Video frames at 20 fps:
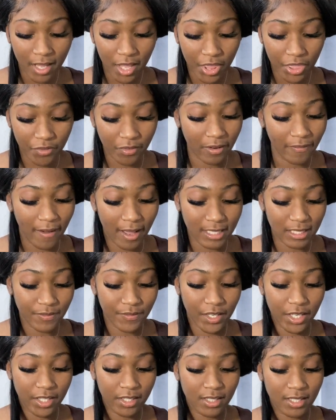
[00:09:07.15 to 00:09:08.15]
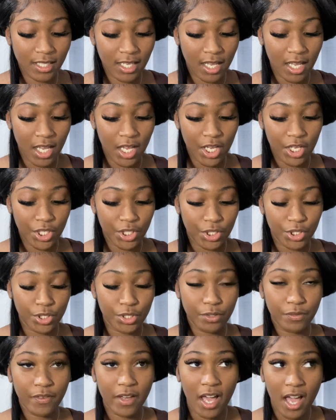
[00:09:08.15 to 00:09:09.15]
3,000 views.
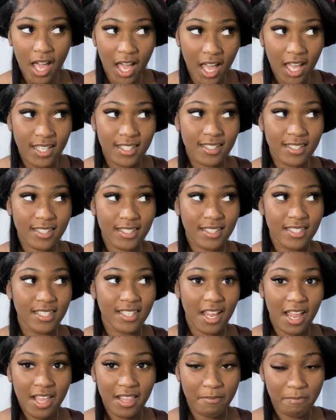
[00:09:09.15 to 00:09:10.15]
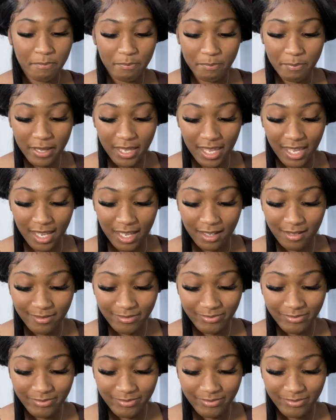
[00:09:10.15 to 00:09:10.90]
You've earned 9p,